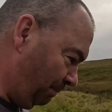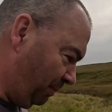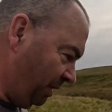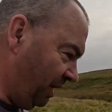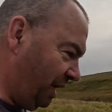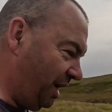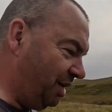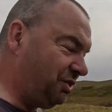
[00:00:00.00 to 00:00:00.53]
But
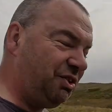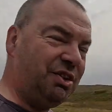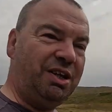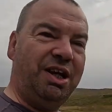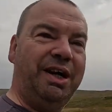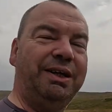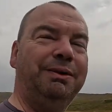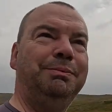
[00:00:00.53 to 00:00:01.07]
they lasted
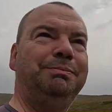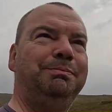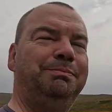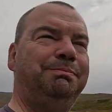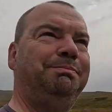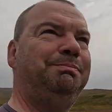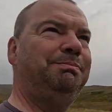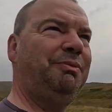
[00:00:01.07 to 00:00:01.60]
like
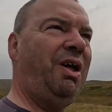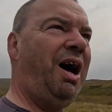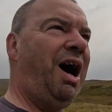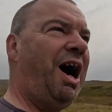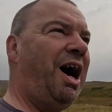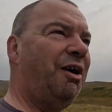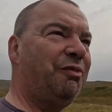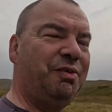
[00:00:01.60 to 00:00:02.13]

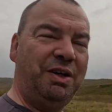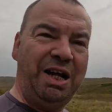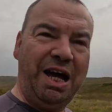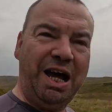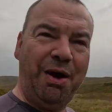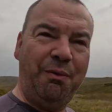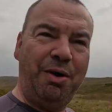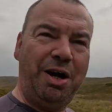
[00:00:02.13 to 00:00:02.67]
half an
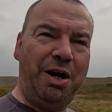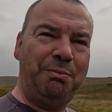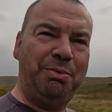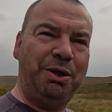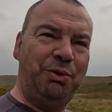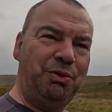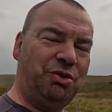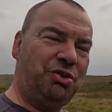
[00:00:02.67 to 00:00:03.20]
hour,
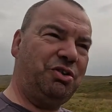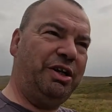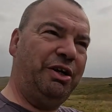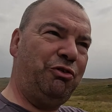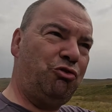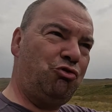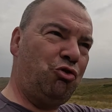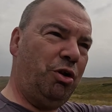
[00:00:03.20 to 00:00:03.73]
but it was just
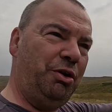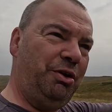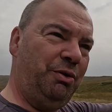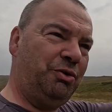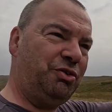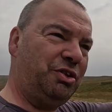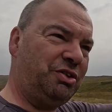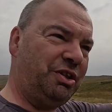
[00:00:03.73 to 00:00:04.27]
like it
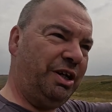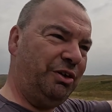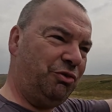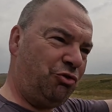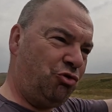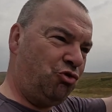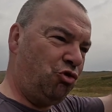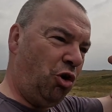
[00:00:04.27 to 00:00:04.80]
was just like
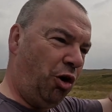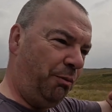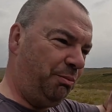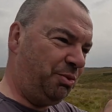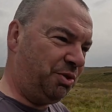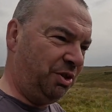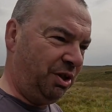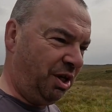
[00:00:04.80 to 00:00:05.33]

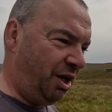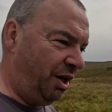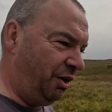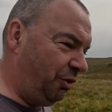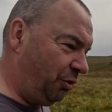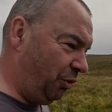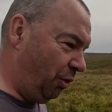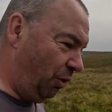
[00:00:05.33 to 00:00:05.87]
drops, and you
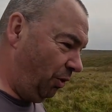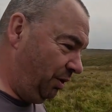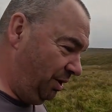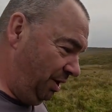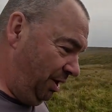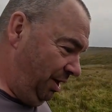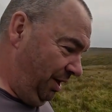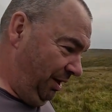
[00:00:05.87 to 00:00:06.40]
kind of thought,
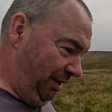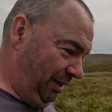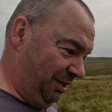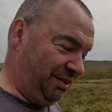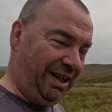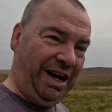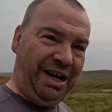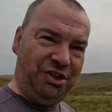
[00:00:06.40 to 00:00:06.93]

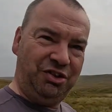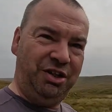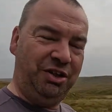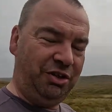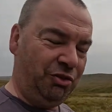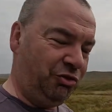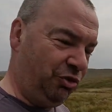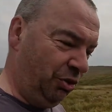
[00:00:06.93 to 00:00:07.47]
is it actually
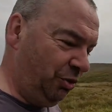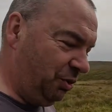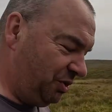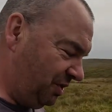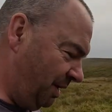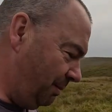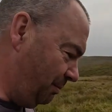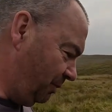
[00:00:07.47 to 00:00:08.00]
going to do
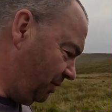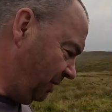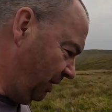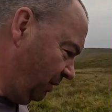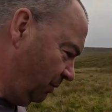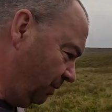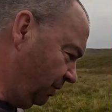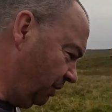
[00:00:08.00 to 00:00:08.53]

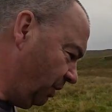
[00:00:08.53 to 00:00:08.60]
something or